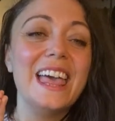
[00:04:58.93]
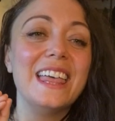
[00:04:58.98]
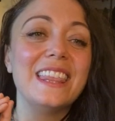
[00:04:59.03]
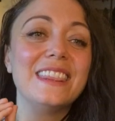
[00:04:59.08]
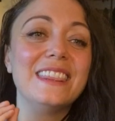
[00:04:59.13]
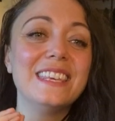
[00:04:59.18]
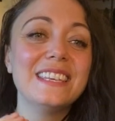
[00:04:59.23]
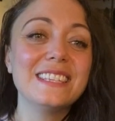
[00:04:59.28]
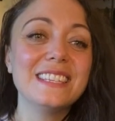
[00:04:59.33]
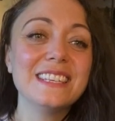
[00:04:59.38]

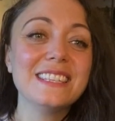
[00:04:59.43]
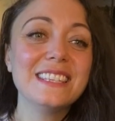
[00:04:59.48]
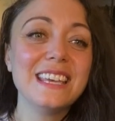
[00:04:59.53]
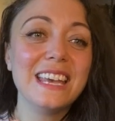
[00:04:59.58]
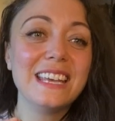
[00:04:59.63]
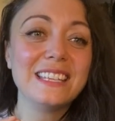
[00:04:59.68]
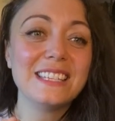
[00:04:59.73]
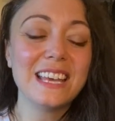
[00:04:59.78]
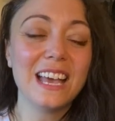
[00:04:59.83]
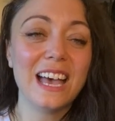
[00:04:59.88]
This is
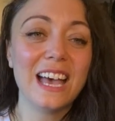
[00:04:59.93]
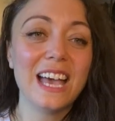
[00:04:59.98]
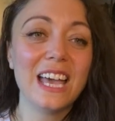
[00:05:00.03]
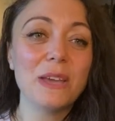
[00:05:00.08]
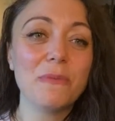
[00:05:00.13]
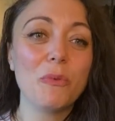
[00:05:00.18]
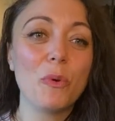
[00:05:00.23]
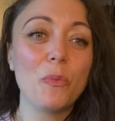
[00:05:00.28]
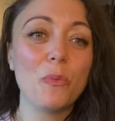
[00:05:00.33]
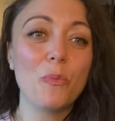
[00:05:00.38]
a
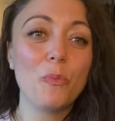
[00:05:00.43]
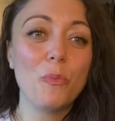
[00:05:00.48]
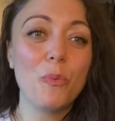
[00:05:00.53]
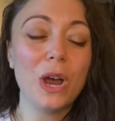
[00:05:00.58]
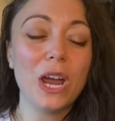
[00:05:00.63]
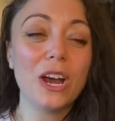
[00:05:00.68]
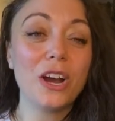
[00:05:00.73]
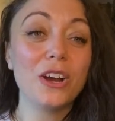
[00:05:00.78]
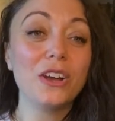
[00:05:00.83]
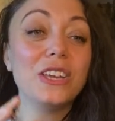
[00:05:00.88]
time
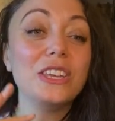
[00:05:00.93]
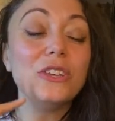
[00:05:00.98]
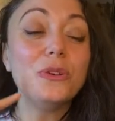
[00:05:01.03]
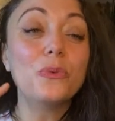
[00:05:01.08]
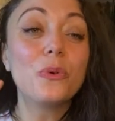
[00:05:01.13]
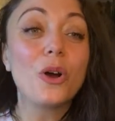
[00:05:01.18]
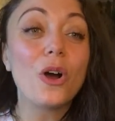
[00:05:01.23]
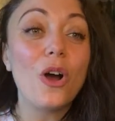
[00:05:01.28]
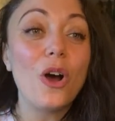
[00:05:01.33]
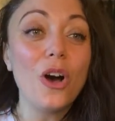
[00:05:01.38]
where
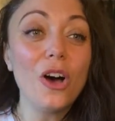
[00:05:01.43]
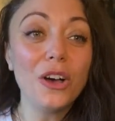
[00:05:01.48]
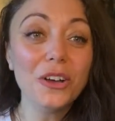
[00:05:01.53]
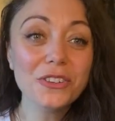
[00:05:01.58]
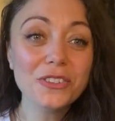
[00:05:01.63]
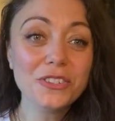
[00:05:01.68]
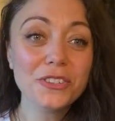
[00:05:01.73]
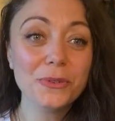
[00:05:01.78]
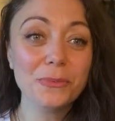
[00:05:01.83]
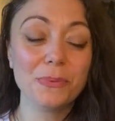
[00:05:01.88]
you are
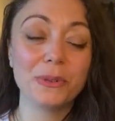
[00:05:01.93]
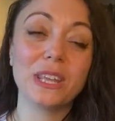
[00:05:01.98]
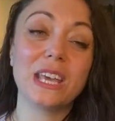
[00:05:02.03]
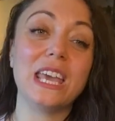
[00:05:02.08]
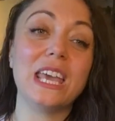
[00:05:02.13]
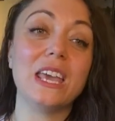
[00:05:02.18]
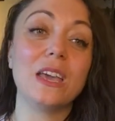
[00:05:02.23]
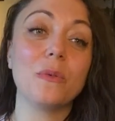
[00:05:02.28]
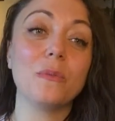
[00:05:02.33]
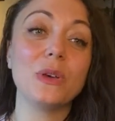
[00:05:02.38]
also
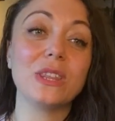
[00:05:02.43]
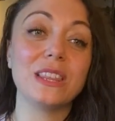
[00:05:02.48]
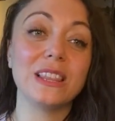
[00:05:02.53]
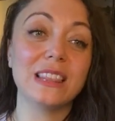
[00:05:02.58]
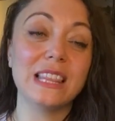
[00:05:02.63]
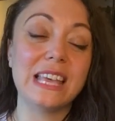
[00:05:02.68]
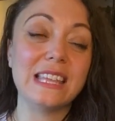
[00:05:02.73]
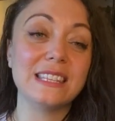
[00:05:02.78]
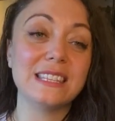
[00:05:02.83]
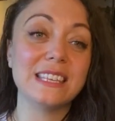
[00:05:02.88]
playing with
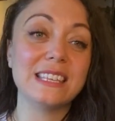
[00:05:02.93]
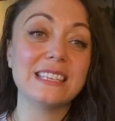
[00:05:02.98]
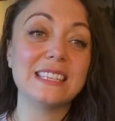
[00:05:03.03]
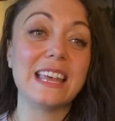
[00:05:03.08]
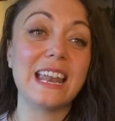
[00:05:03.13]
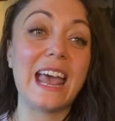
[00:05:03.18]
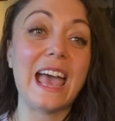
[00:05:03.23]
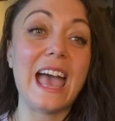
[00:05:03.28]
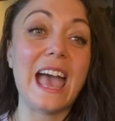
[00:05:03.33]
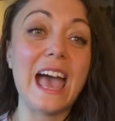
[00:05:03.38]
lenses
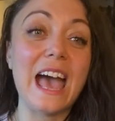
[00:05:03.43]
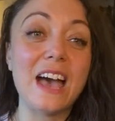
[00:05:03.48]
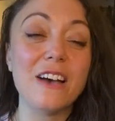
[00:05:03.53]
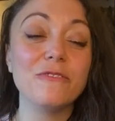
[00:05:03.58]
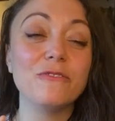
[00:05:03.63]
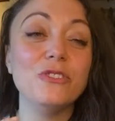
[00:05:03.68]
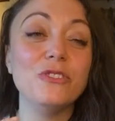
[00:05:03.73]
that have